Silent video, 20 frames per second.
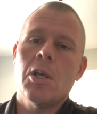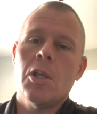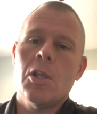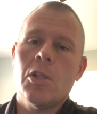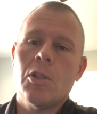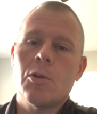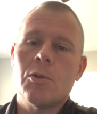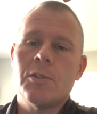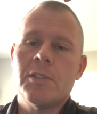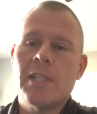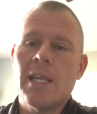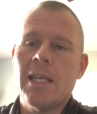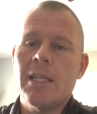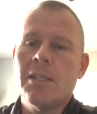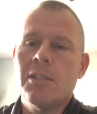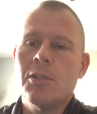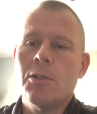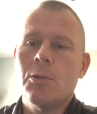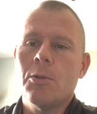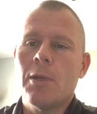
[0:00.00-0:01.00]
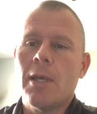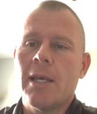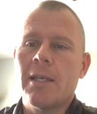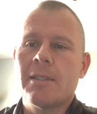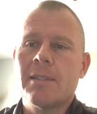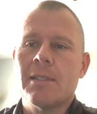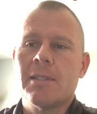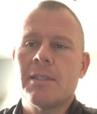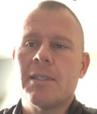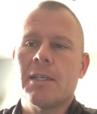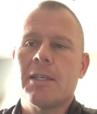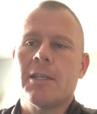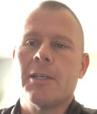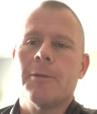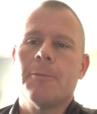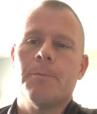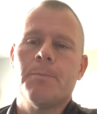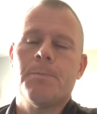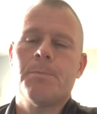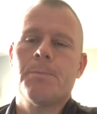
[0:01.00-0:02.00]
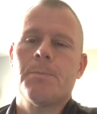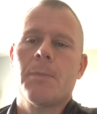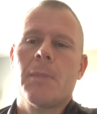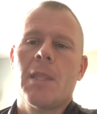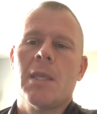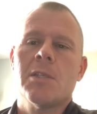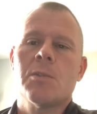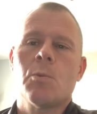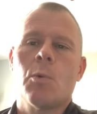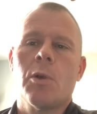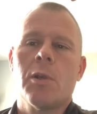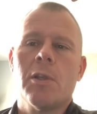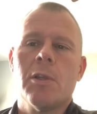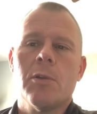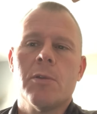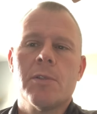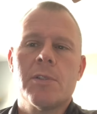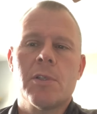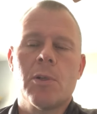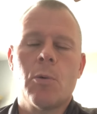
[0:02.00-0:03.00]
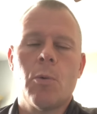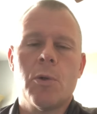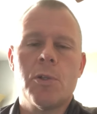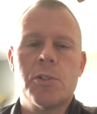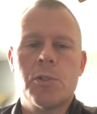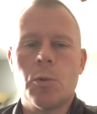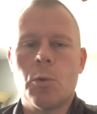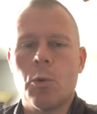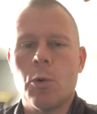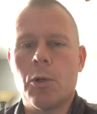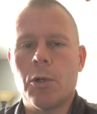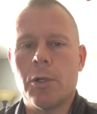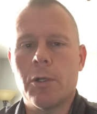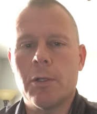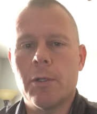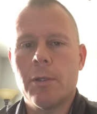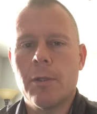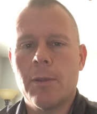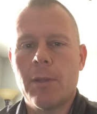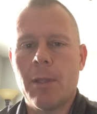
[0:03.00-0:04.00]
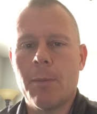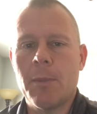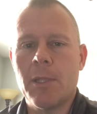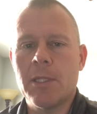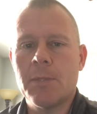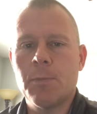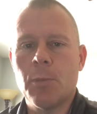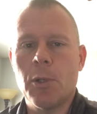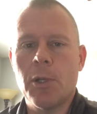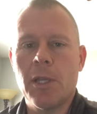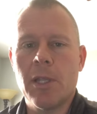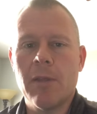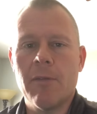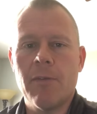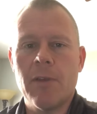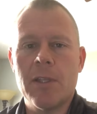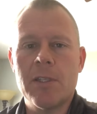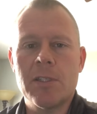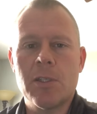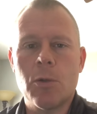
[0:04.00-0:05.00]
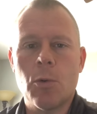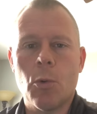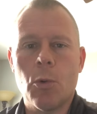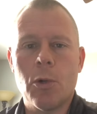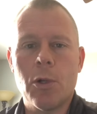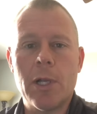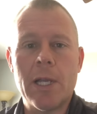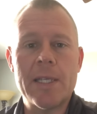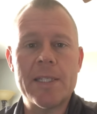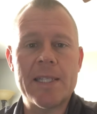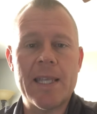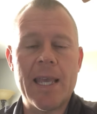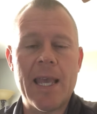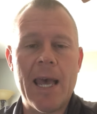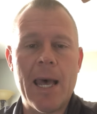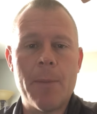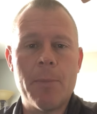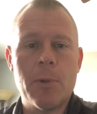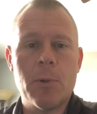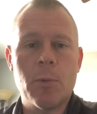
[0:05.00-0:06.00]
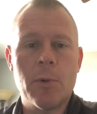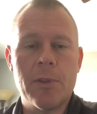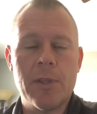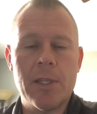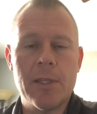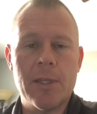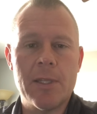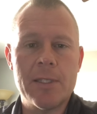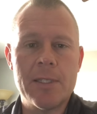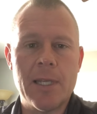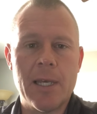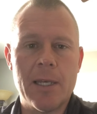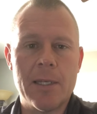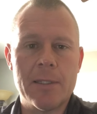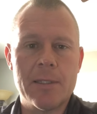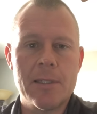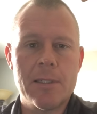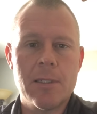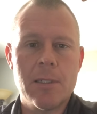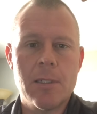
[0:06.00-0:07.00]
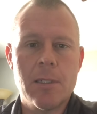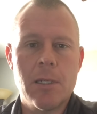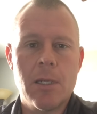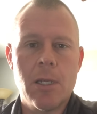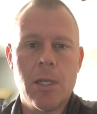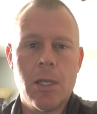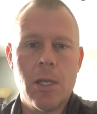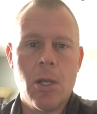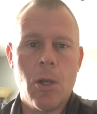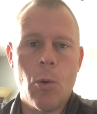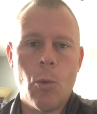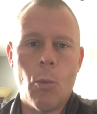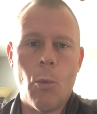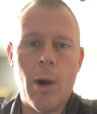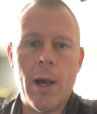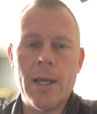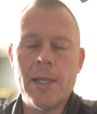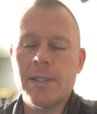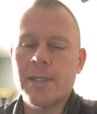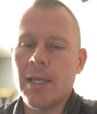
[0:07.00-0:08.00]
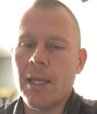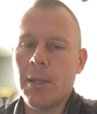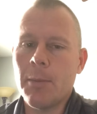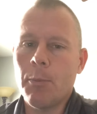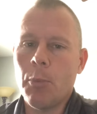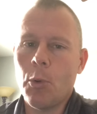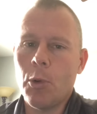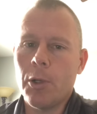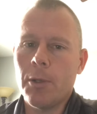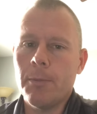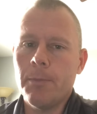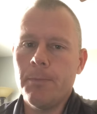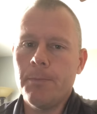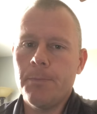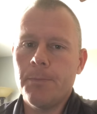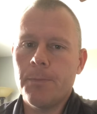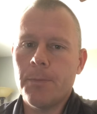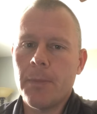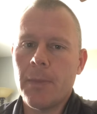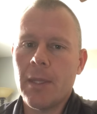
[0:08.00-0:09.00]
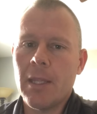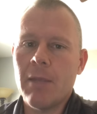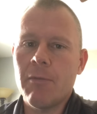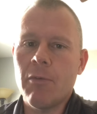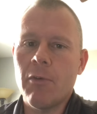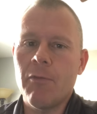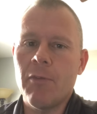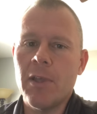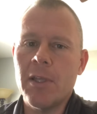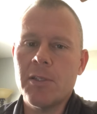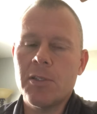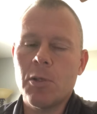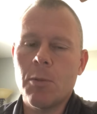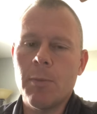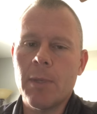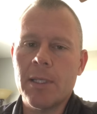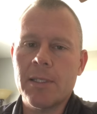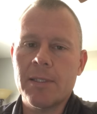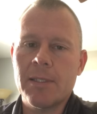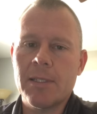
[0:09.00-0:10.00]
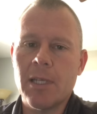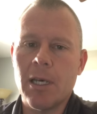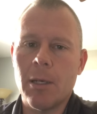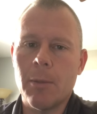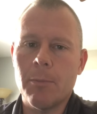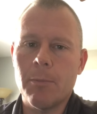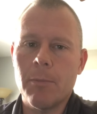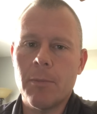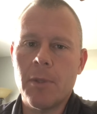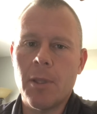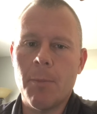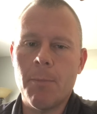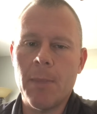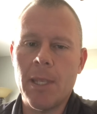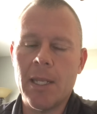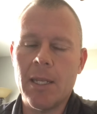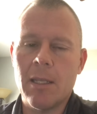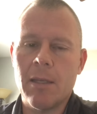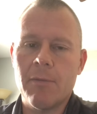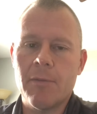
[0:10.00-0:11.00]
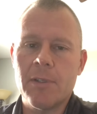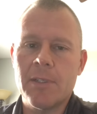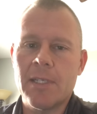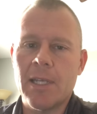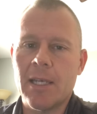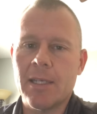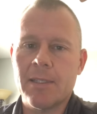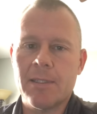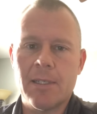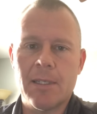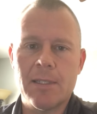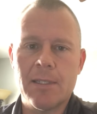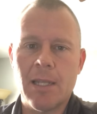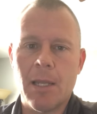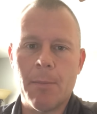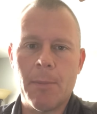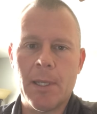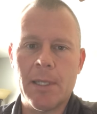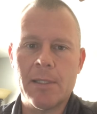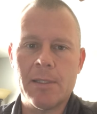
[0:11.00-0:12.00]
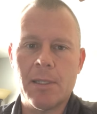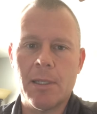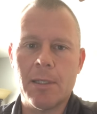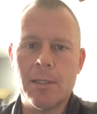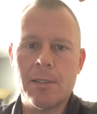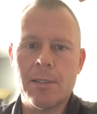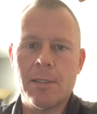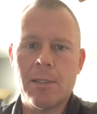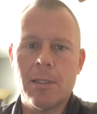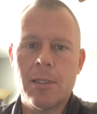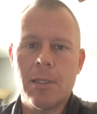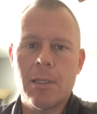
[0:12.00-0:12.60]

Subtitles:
Your day 2 exit ticket is working on sequential order. That means putting events in order as they happen within the text. Why is that important? If events are mixed up, the meaning of the text does not make sense.